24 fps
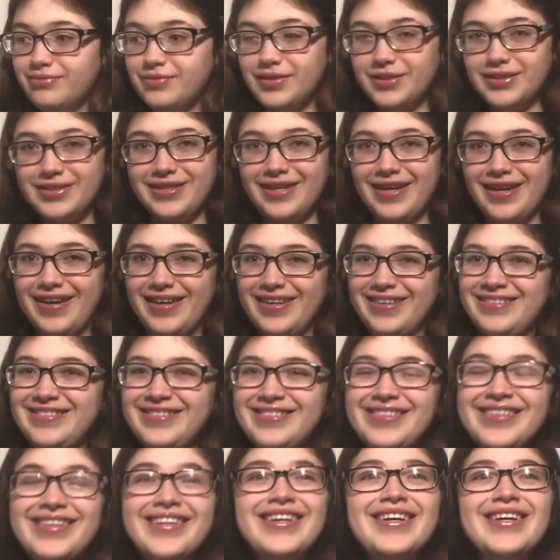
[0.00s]
just saying.
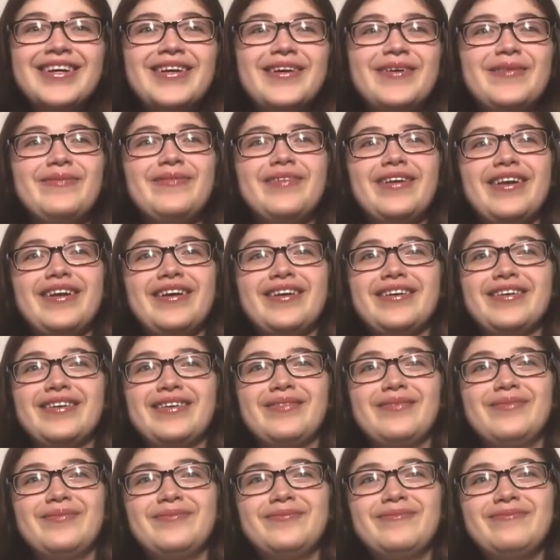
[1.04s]
But
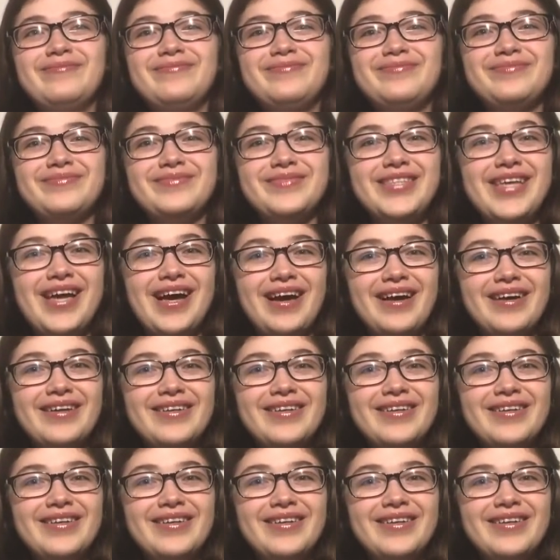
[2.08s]
yeah,